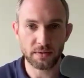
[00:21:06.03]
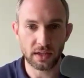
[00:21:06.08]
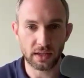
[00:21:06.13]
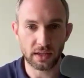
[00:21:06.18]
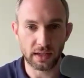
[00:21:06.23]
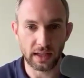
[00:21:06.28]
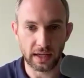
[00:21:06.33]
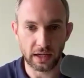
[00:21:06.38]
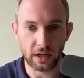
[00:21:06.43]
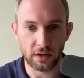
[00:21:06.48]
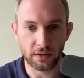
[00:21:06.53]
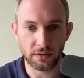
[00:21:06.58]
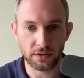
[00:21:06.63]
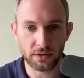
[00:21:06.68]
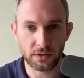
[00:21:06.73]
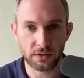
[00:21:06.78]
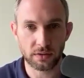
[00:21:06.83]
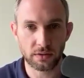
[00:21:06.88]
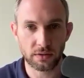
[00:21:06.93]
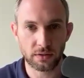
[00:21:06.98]
and
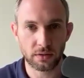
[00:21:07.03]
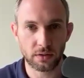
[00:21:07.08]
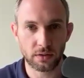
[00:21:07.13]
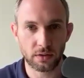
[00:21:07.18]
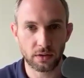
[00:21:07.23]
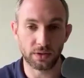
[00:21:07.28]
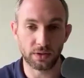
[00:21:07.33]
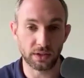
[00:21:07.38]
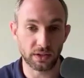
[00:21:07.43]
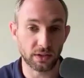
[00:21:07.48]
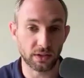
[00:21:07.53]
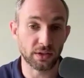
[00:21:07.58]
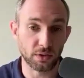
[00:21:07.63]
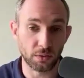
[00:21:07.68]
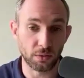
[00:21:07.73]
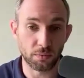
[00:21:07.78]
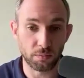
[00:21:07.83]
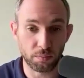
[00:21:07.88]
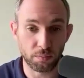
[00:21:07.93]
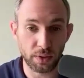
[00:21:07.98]
layoffs, these are
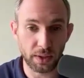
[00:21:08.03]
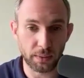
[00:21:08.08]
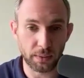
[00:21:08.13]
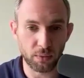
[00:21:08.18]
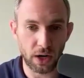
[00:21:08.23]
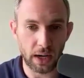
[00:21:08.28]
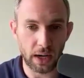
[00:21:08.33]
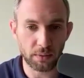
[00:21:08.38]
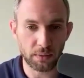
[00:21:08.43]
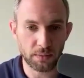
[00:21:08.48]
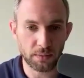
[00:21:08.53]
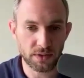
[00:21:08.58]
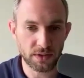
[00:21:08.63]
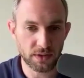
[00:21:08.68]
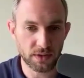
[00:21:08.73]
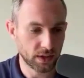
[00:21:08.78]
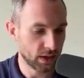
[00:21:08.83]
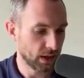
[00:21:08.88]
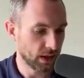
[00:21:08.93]
big problems.